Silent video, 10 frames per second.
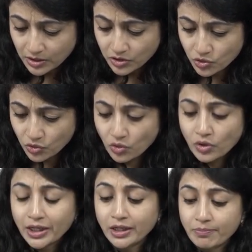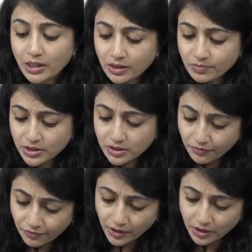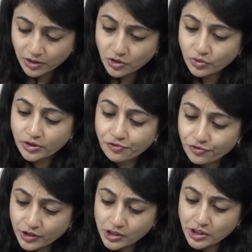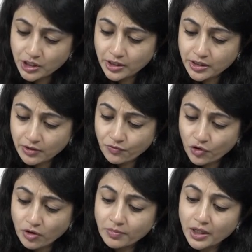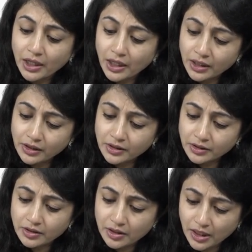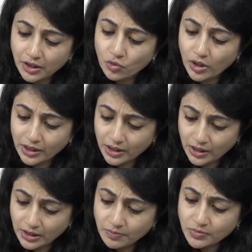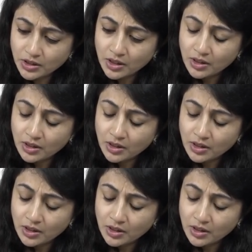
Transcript: So it becomes difficult to differentiate it from intertrigo at times,